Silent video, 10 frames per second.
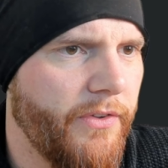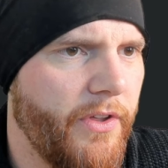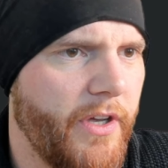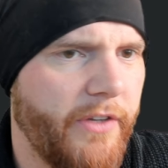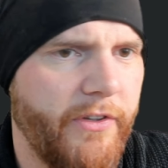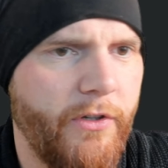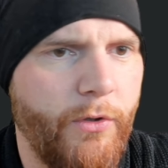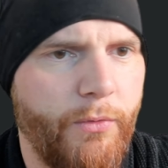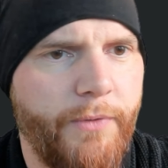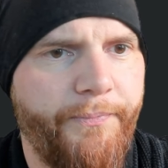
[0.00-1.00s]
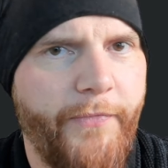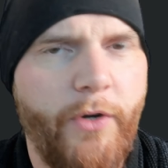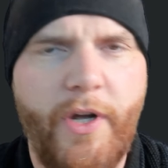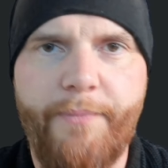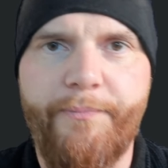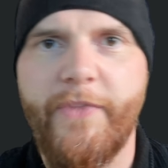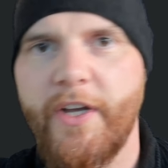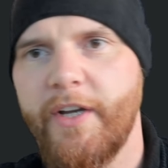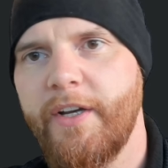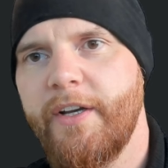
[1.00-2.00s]
The executable. Okay,
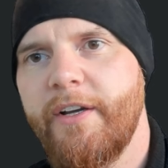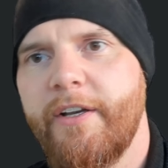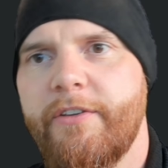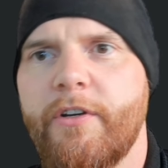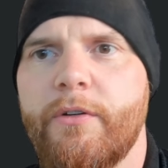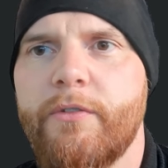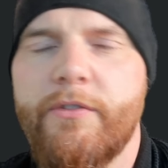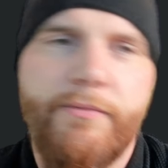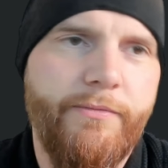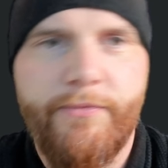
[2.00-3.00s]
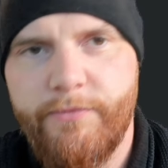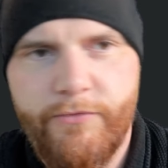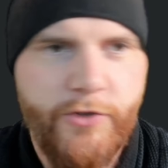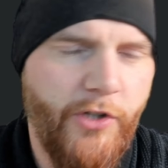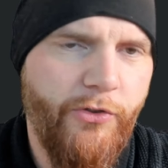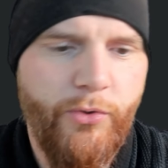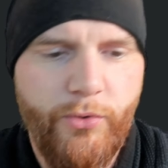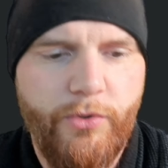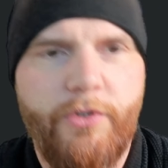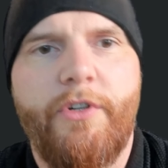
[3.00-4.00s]
so just
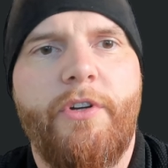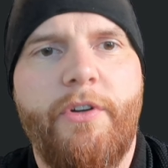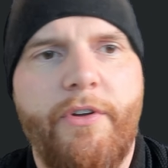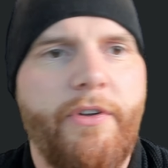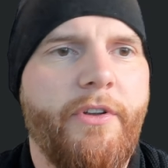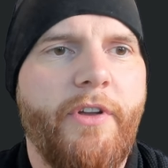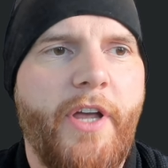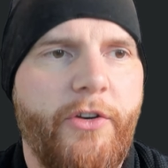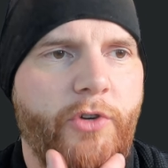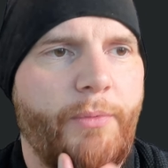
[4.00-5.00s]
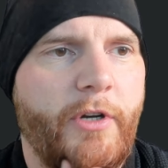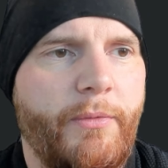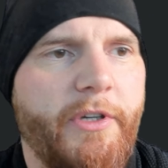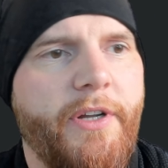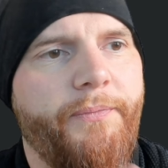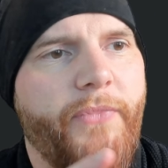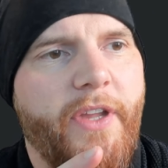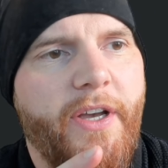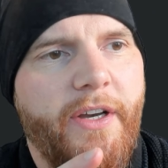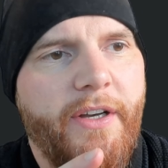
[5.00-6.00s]
to catch you up a little bit.
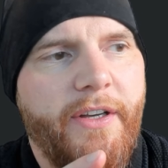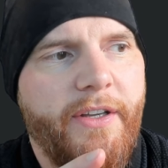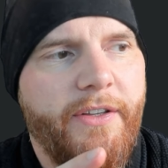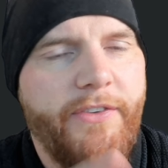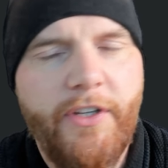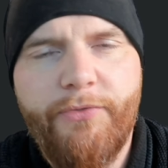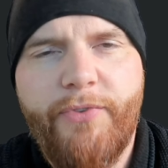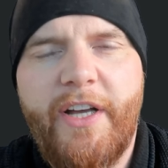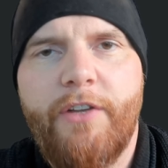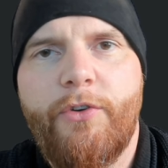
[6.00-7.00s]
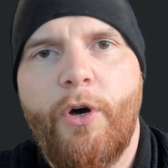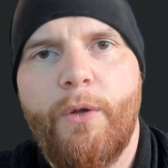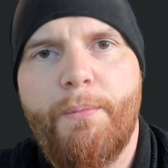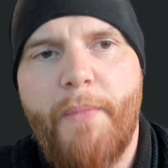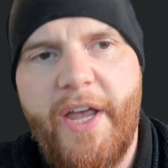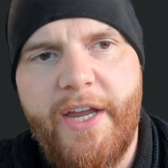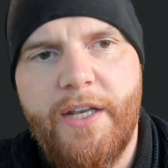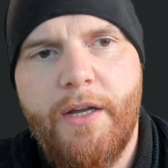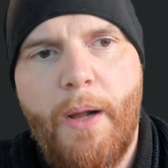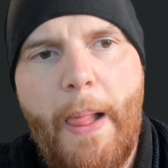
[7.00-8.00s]
This file is called
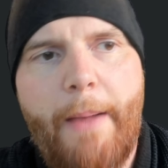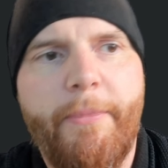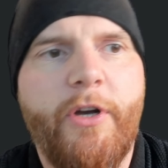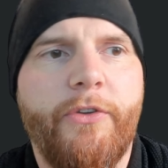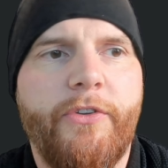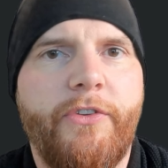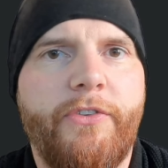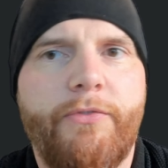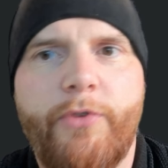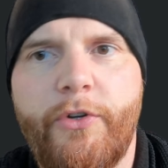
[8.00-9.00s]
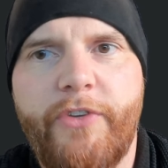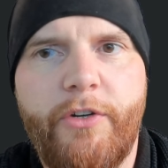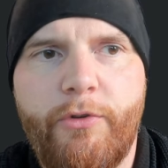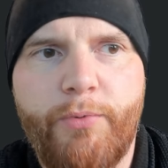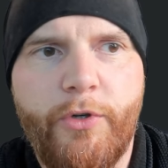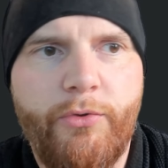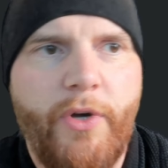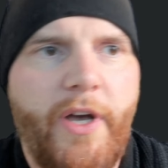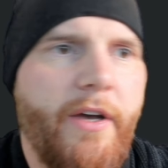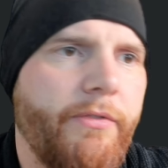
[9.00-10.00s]
main because this is the first entry point you
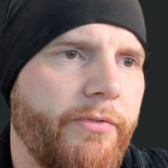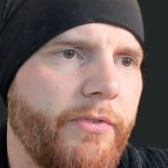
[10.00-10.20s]
have.